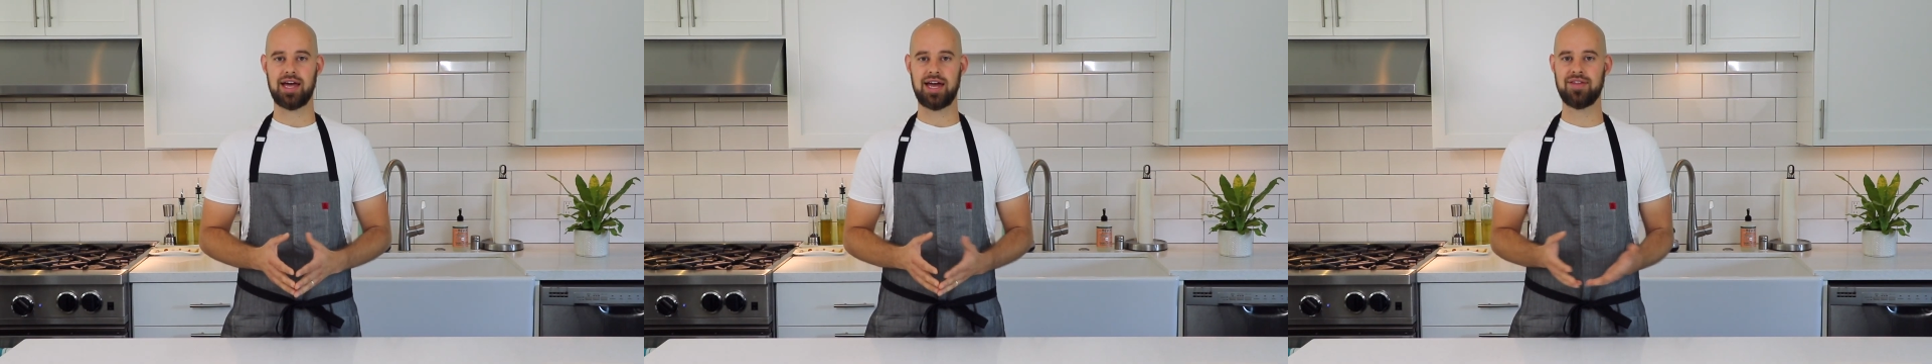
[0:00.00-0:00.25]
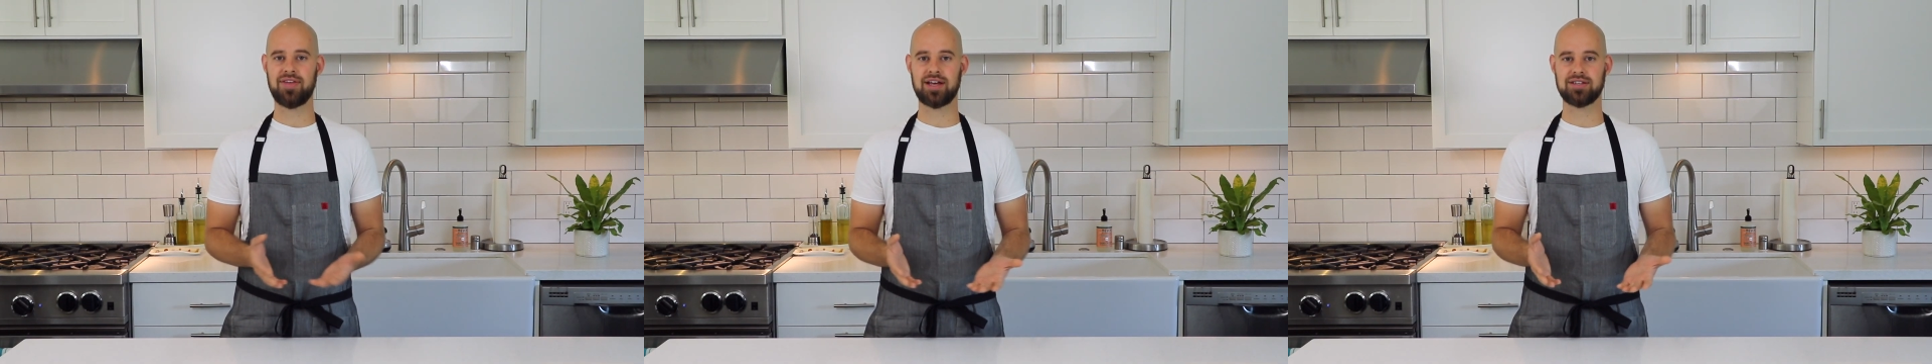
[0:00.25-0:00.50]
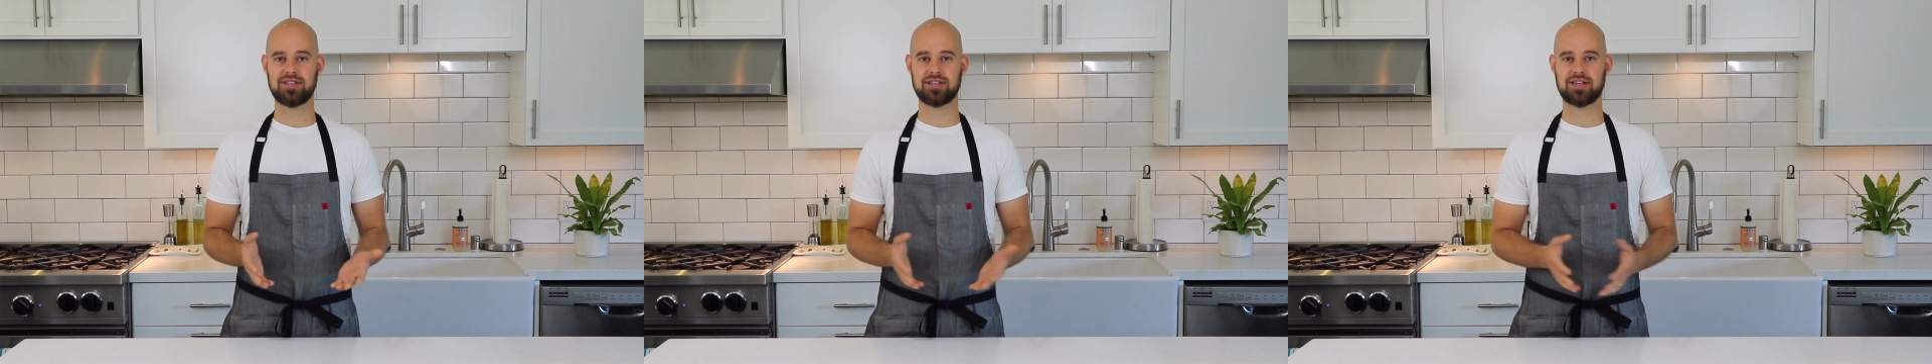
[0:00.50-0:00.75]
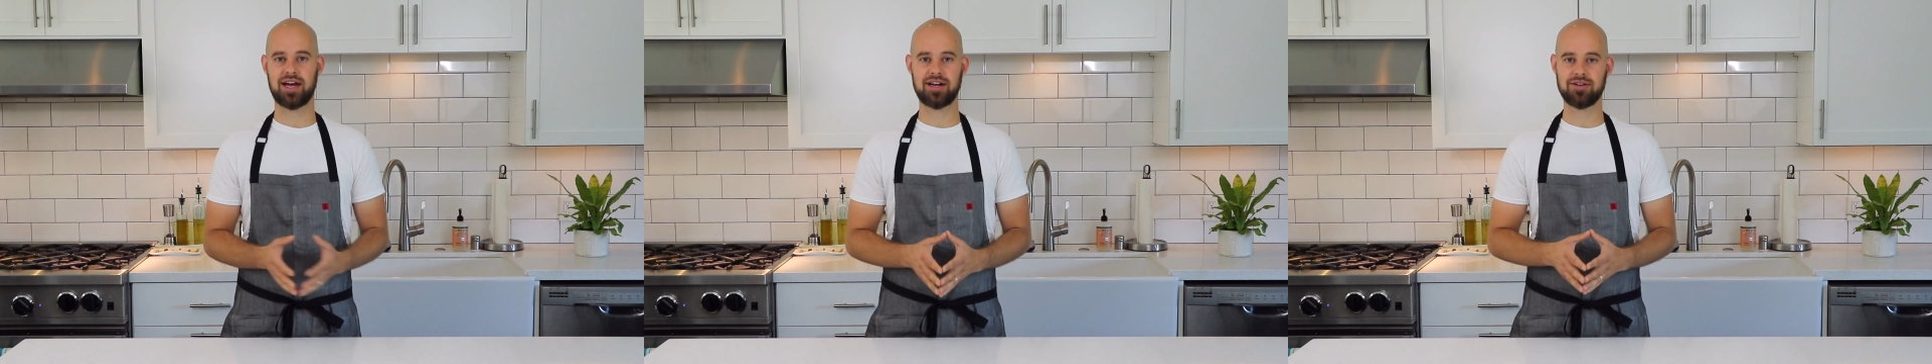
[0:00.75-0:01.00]
anything else that's
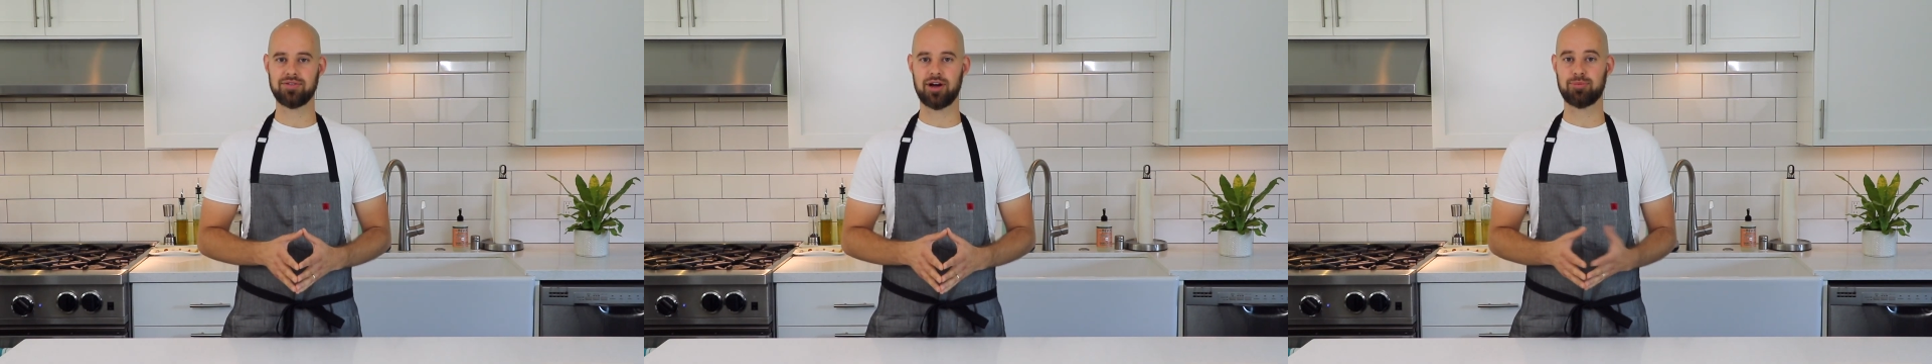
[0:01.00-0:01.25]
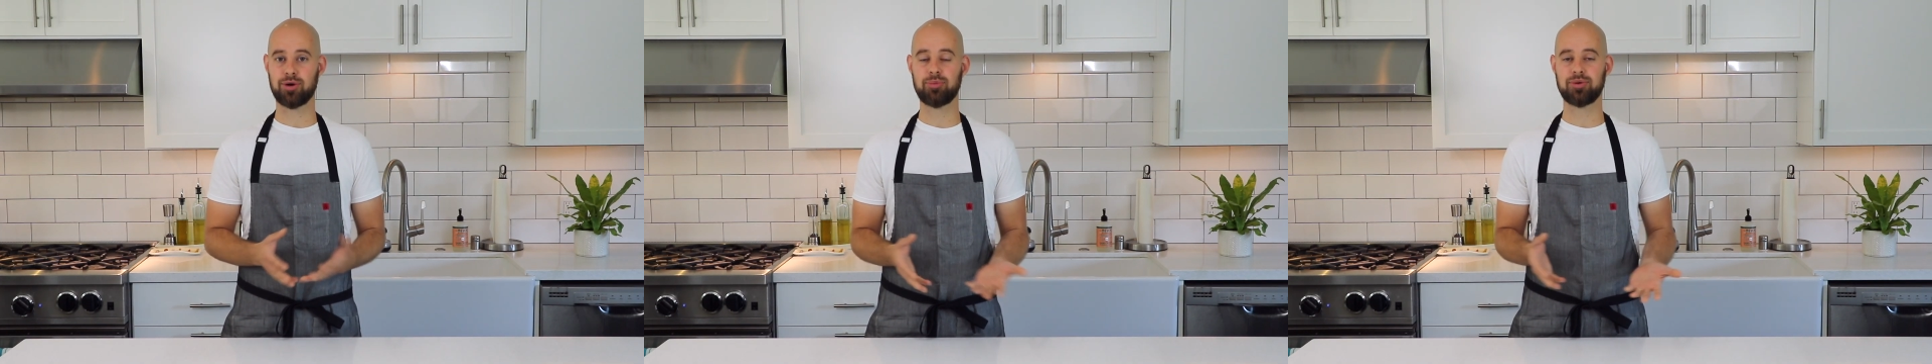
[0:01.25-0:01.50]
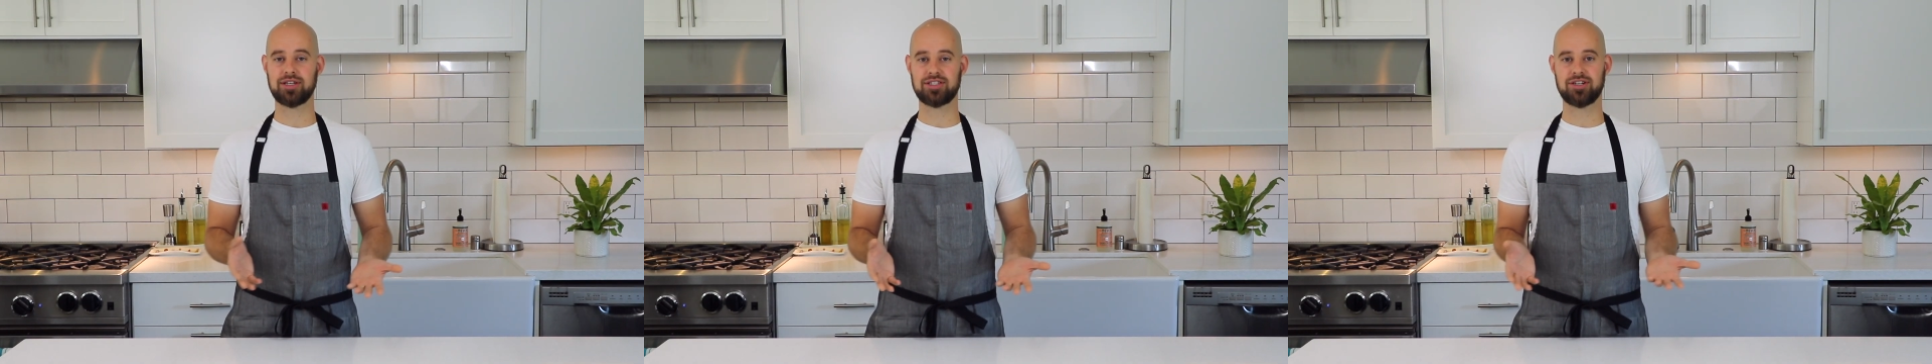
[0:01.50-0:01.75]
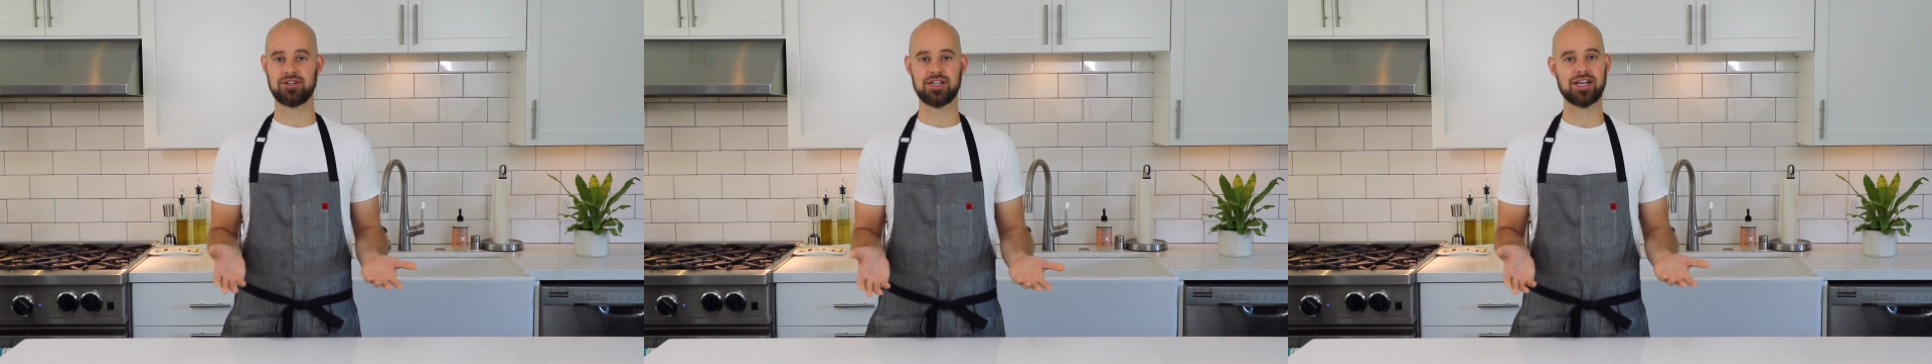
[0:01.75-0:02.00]
kind of appropriate to
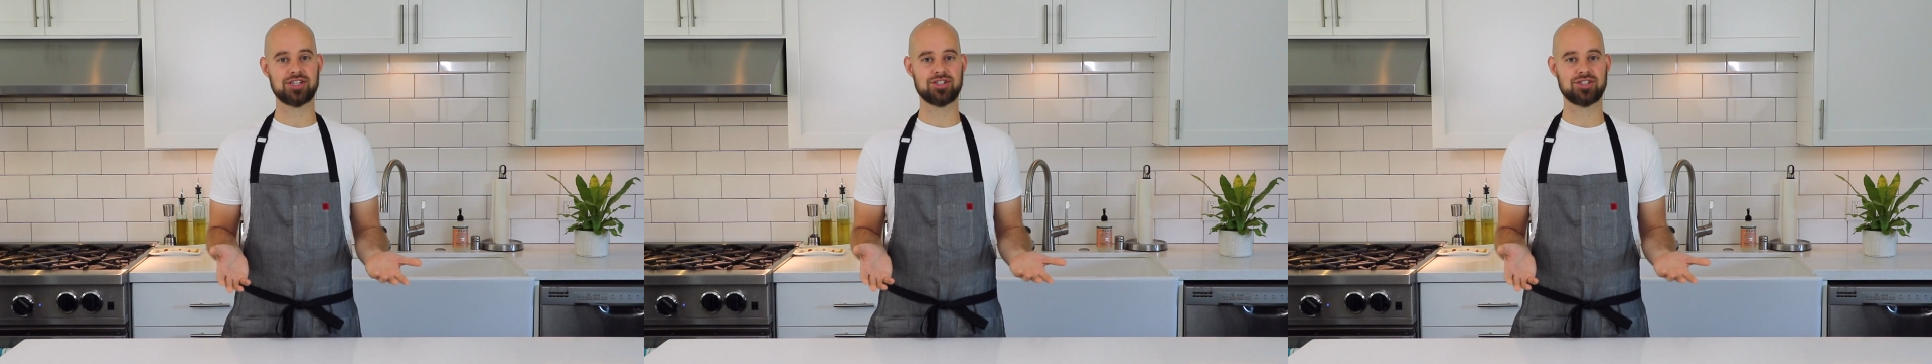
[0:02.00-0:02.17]
your dish.